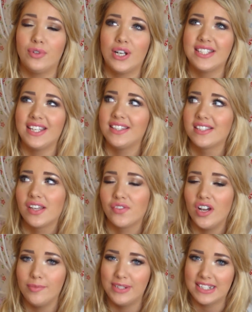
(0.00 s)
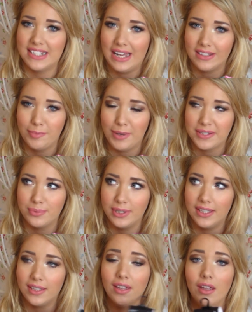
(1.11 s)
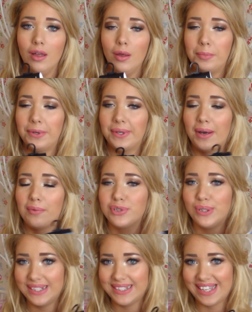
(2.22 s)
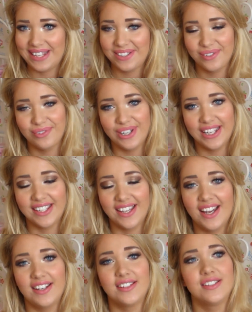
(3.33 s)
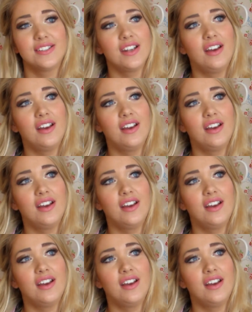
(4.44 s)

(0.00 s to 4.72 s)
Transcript: I say this, I've kind of been slack the past week, but I'm trying to get into running, and